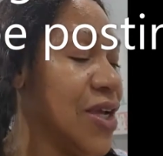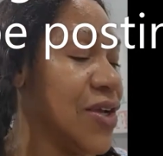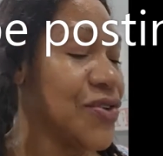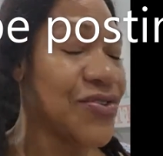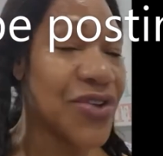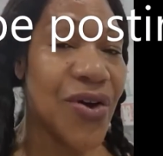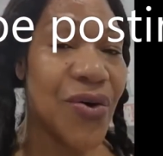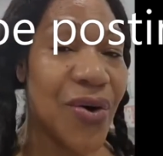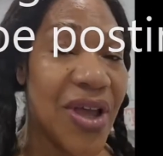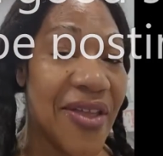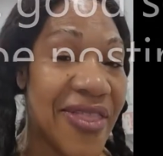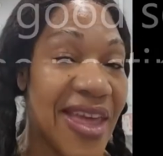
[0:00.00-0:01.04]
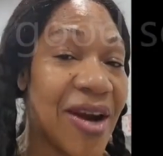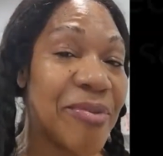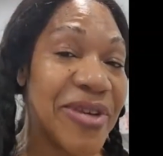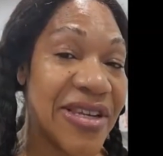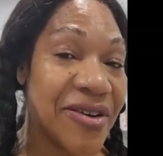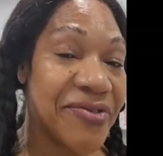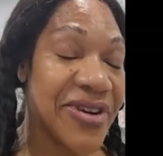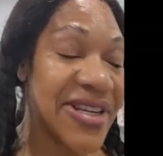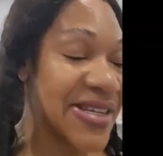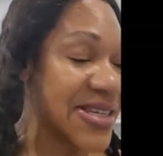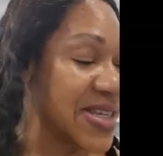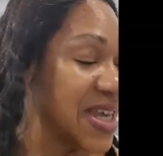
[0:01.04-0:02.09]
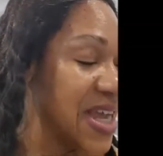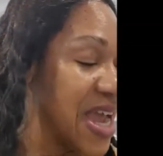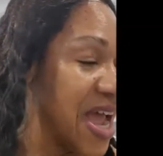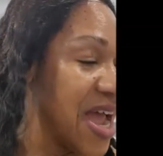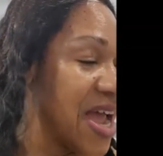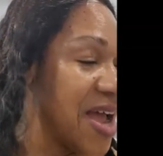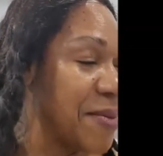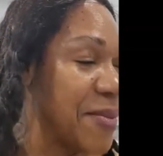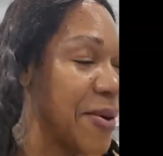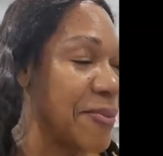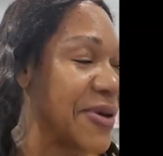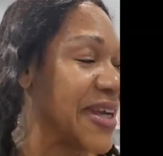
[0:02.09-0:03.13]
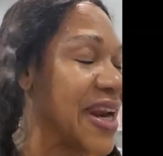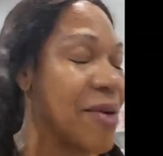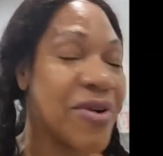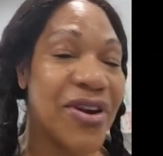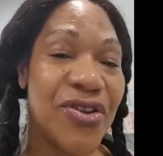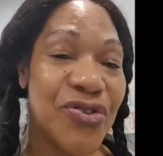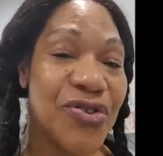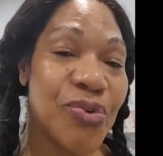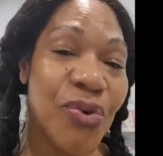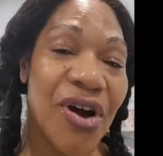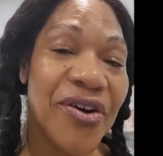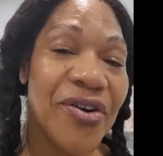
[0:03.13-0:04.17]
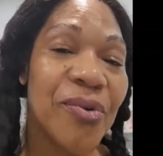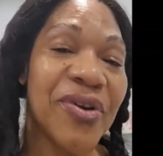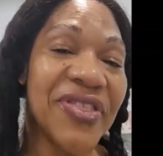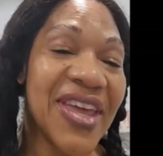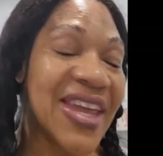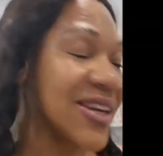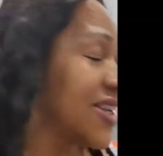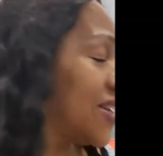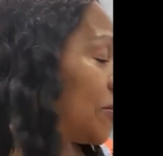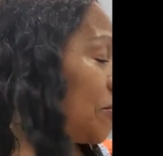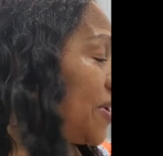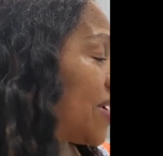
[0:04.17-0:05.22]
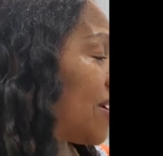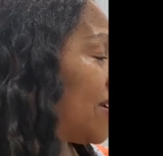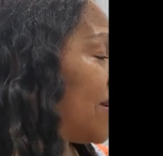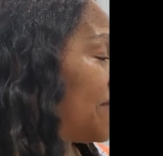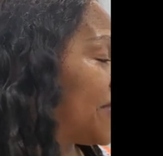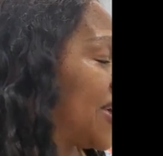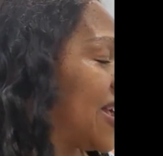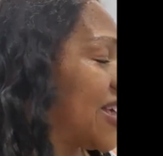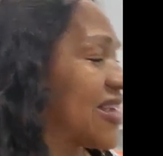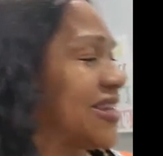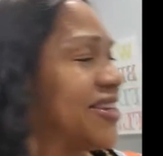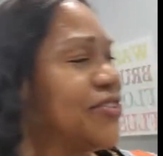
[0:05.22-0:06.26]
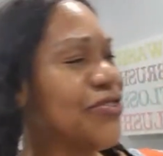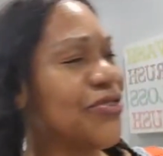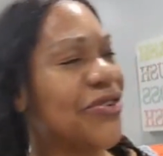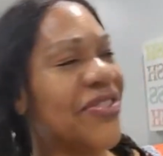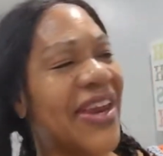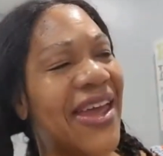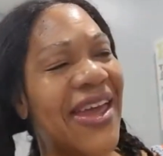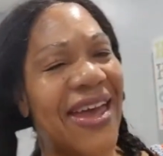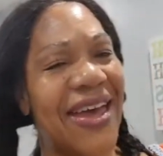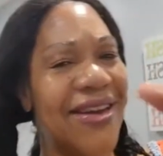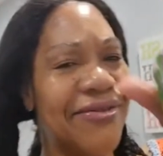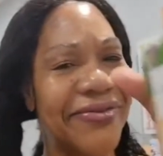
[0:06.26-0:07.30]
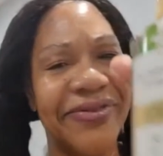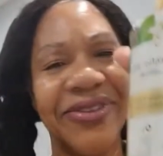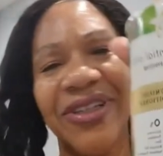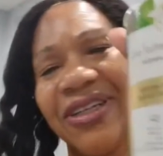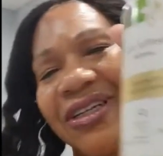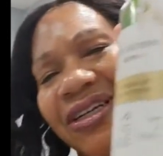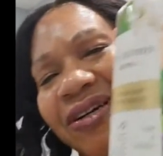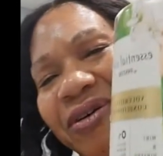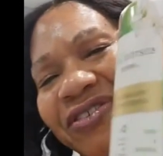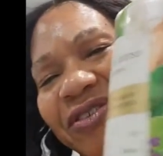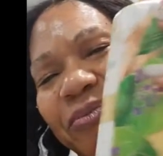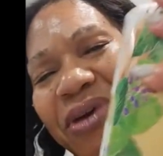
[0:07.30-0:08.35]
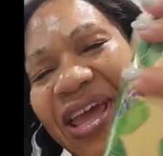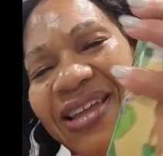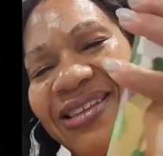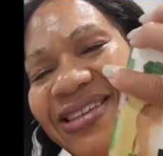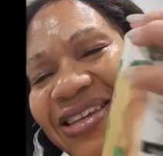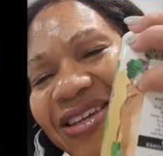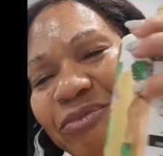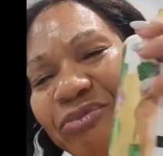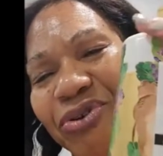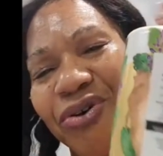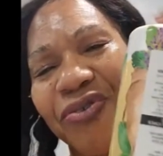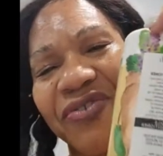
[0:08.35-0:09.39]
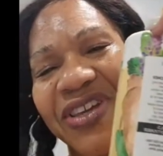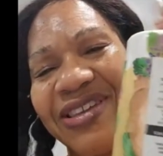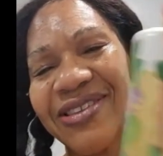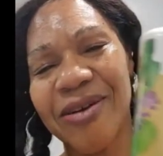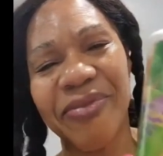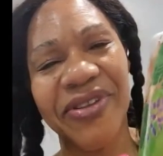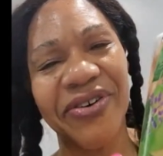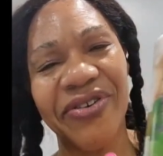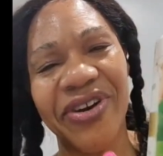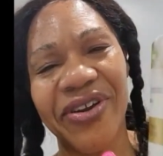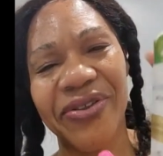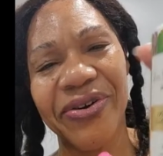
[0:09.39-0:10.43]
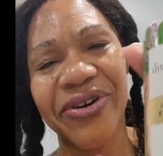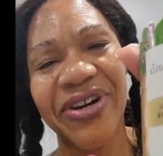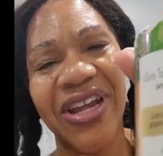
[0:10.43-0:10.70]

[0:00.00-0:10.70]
So that'll be different. But I'm going to use water with a little bit of conditioner that I have, some Pantene Pro V something or another.